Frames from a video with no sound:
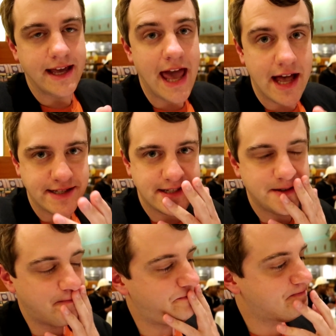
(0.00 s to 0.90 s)
Yes.
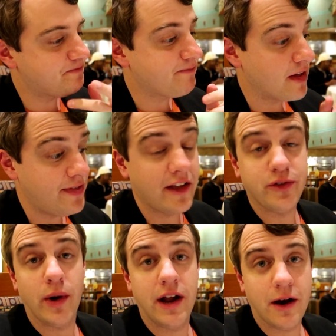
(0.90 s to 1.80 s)
That's
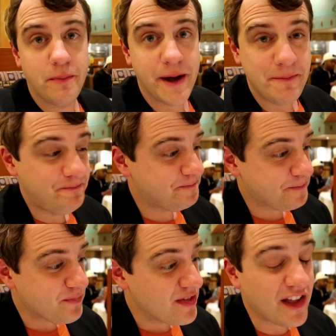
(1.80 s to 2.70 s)
the way it ought to be.
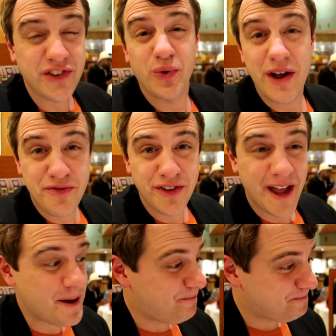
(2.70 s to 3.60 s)
That's a great
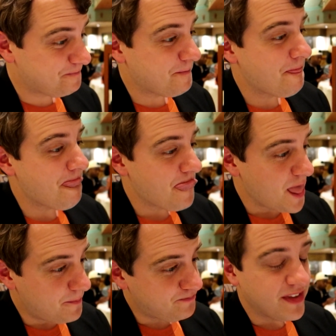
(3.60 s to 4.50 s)
filet.
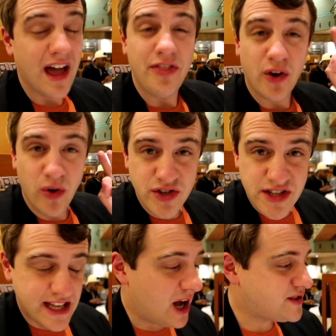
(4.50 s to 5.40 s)
Got the crunch
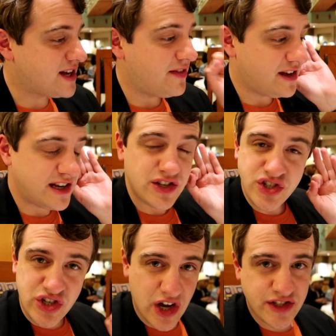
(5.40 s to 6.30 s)
on the outside. They did it
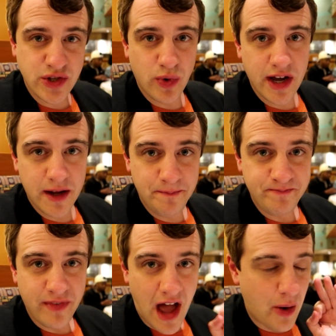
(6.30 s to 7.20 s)
just the way
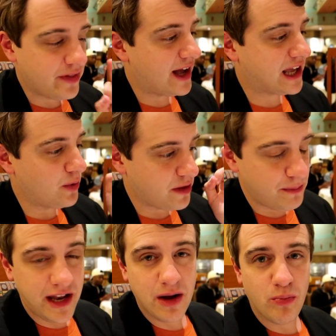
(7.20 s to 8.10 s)
I would like it, with a
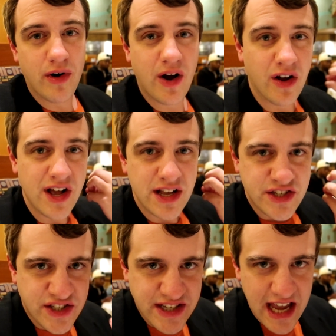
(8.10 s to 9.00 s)
medium rare.
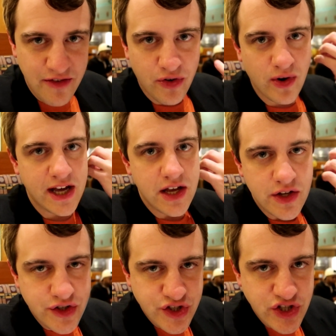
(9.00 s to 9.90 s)
Savory.
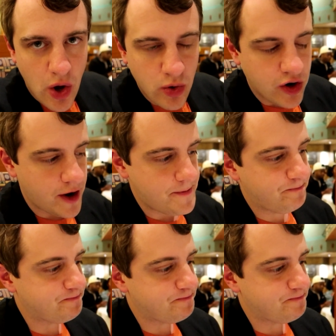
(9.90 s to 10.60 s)
So good.